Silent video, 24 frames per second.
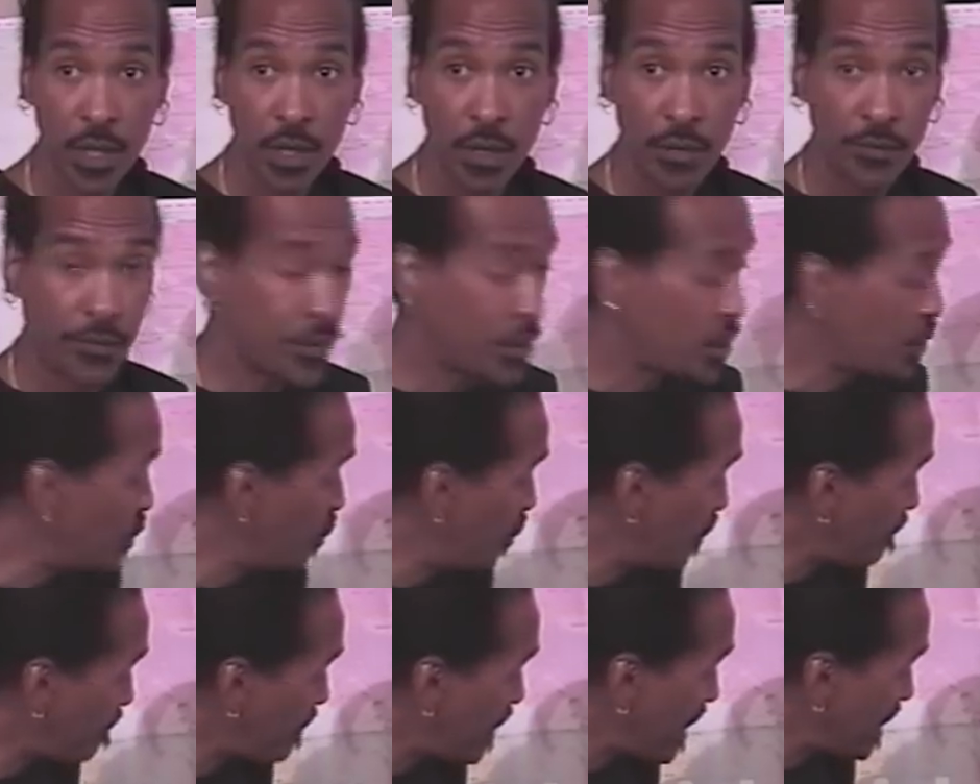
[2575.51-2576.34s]
For the
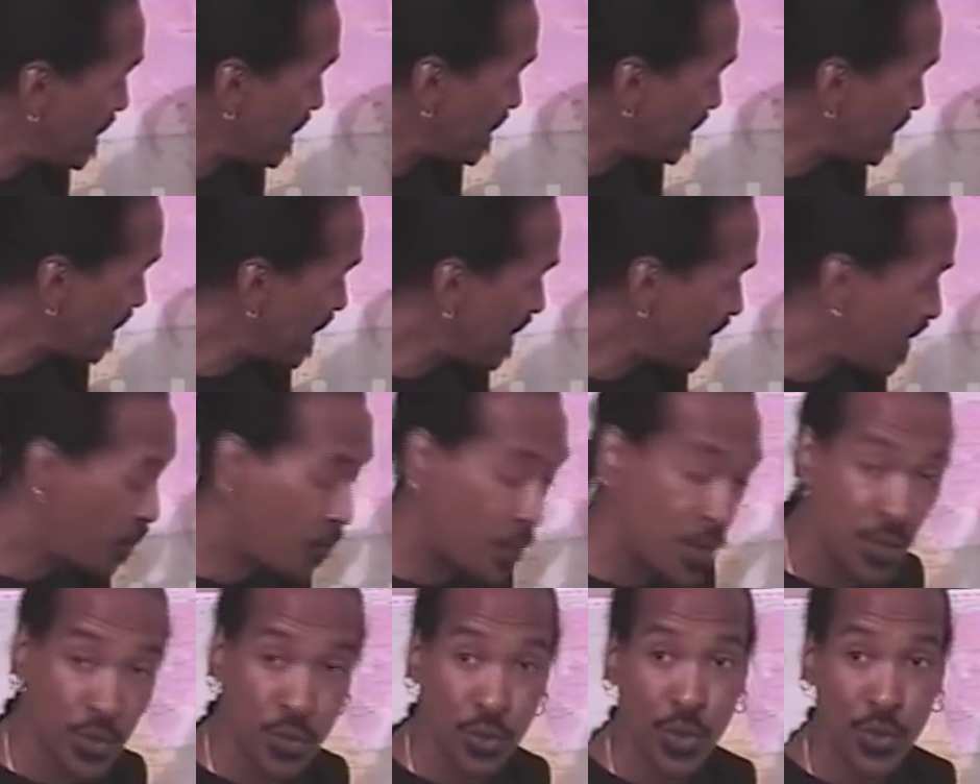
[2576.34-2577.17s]
European to say they
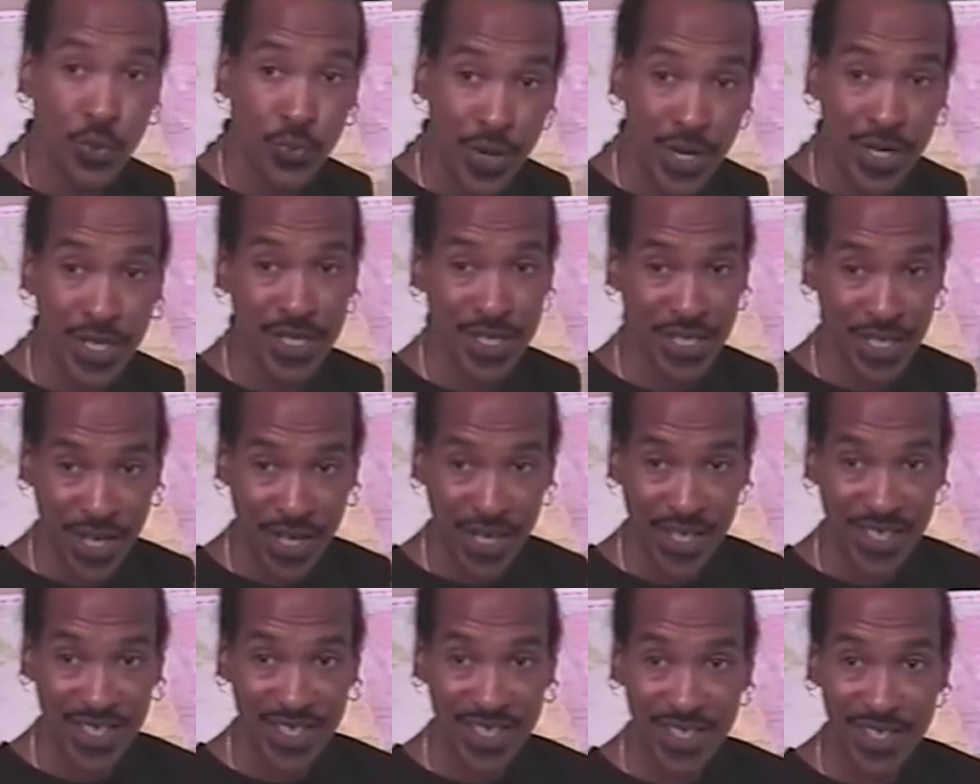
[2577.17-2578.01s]
went through a
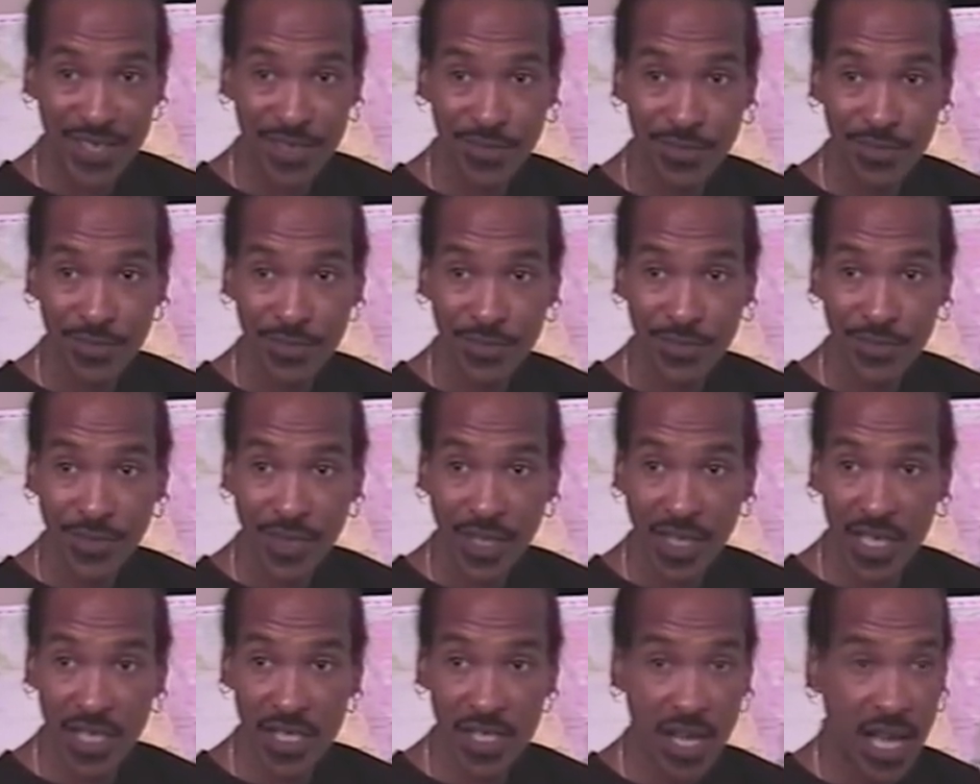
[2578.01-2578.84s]
Renaissance
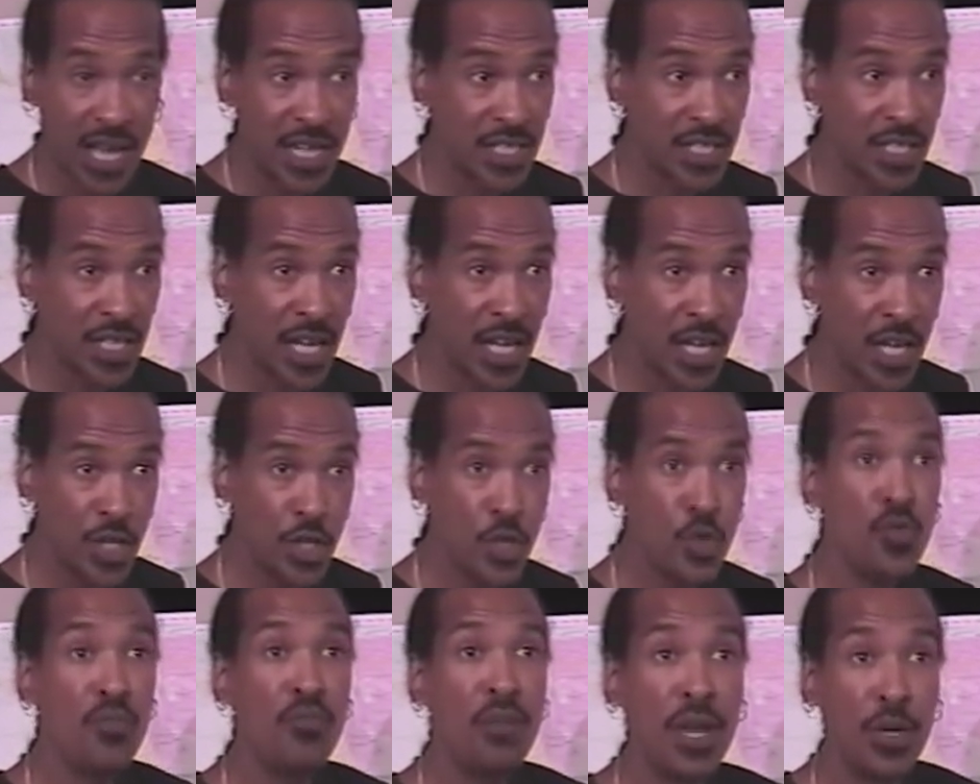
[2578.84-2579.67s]
is like saying
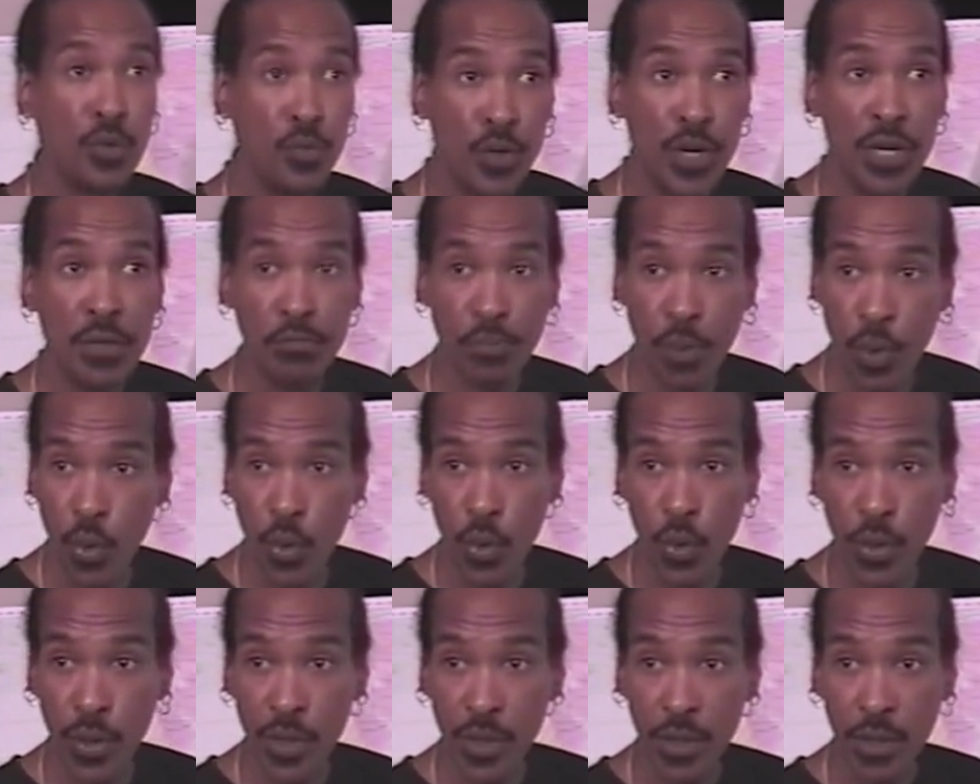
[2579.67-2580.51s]
you've been
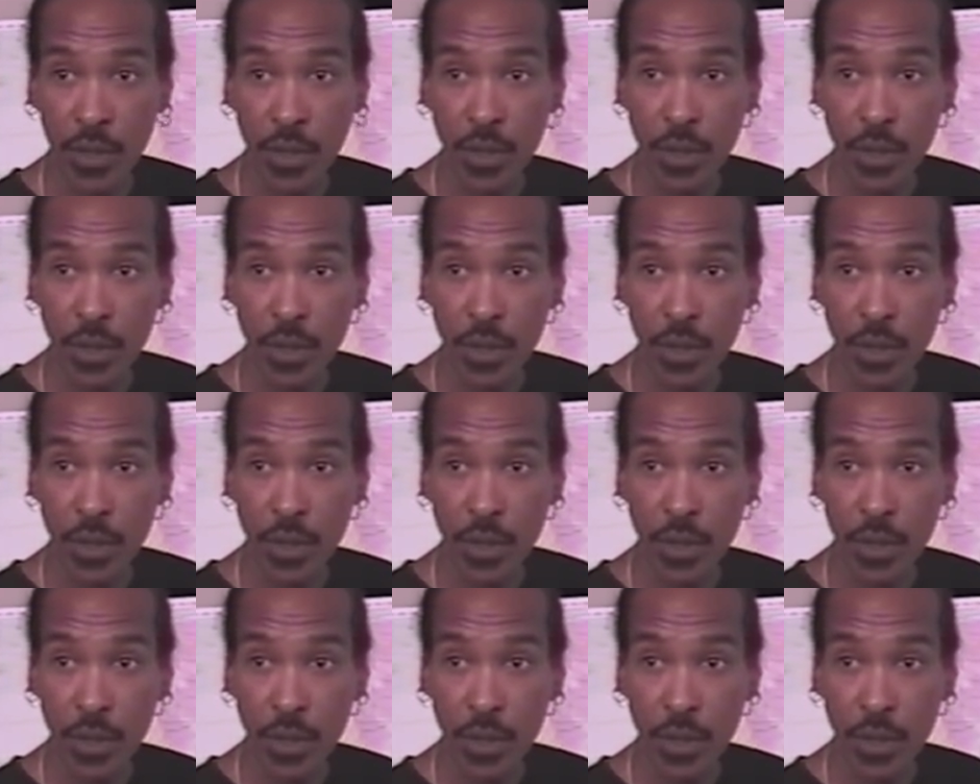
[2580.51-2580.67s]
reborn